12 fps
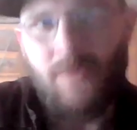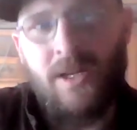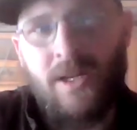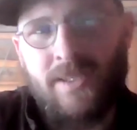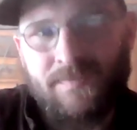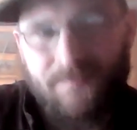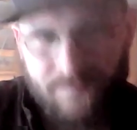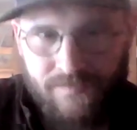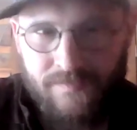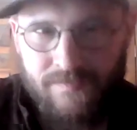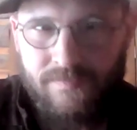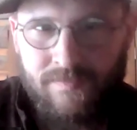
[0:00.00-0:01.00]
want,
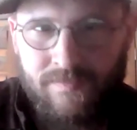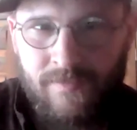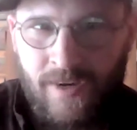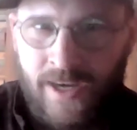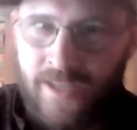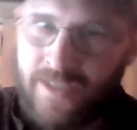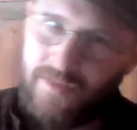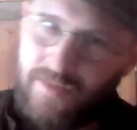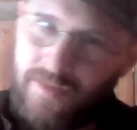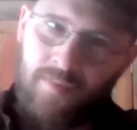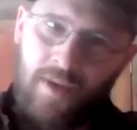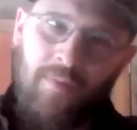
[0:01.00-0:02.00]
right?
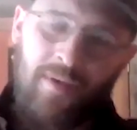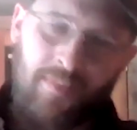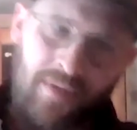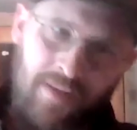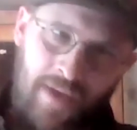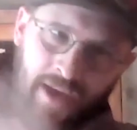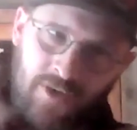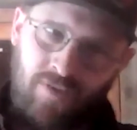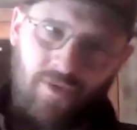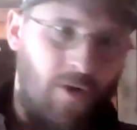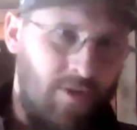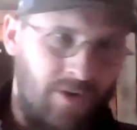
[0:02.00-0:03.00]
To be able to be the master
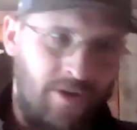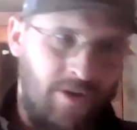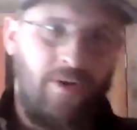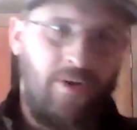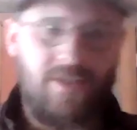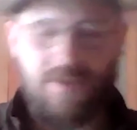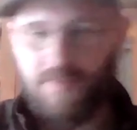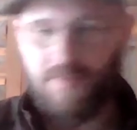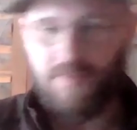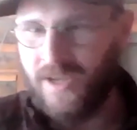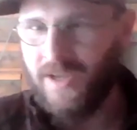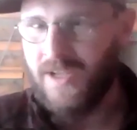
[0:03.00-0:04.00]
of your own universe. So
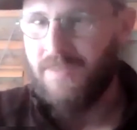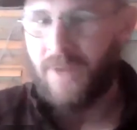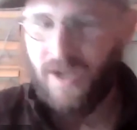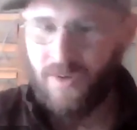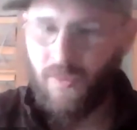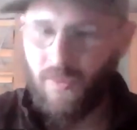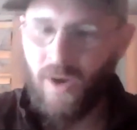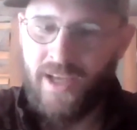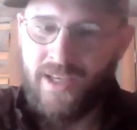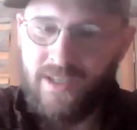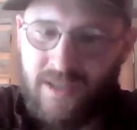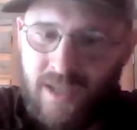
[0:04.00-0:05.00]
my
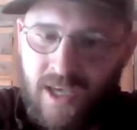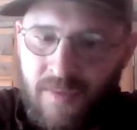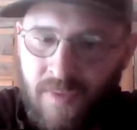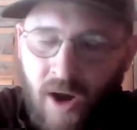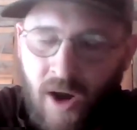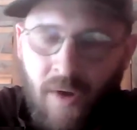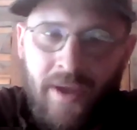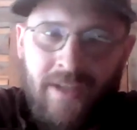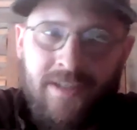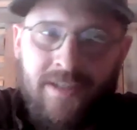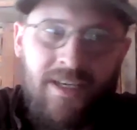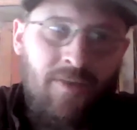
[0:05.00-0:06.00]
why, to keep
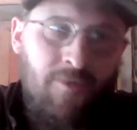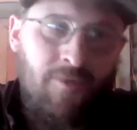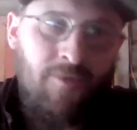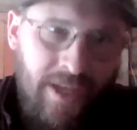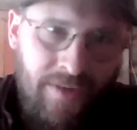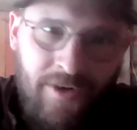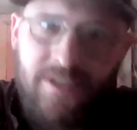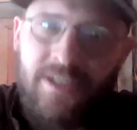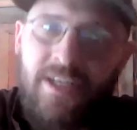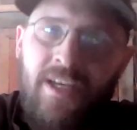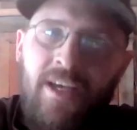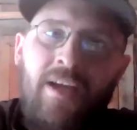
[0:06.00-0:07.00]
going, to get through the
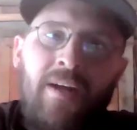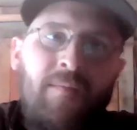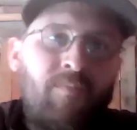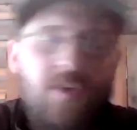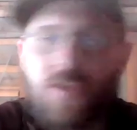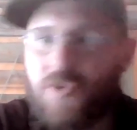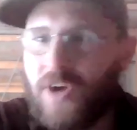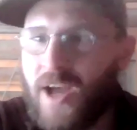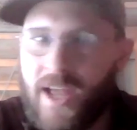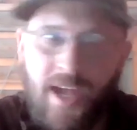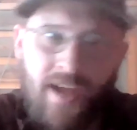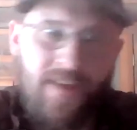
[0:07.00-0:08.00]
adversity, to
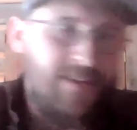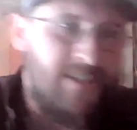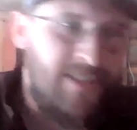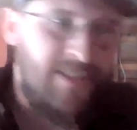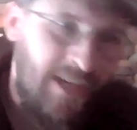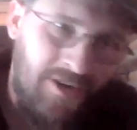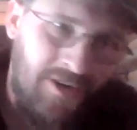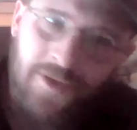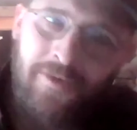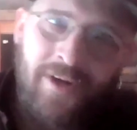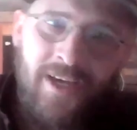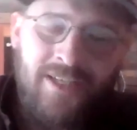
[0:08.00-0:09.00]
try again, to take
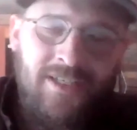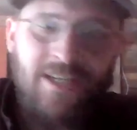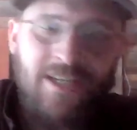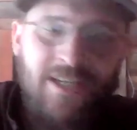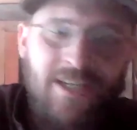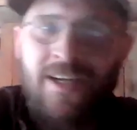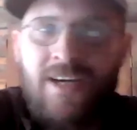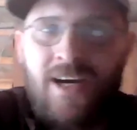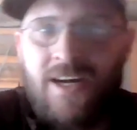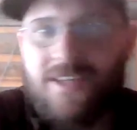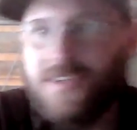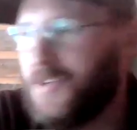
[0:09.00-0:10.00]
another risk,
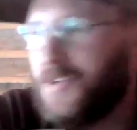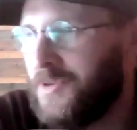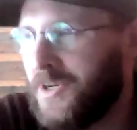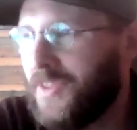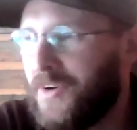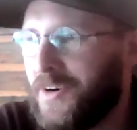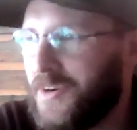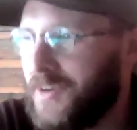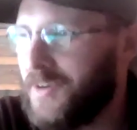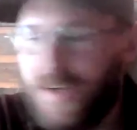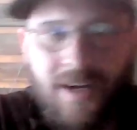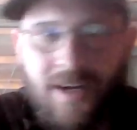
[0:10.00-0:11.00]
to do
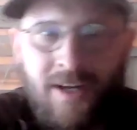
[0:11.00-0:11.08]
another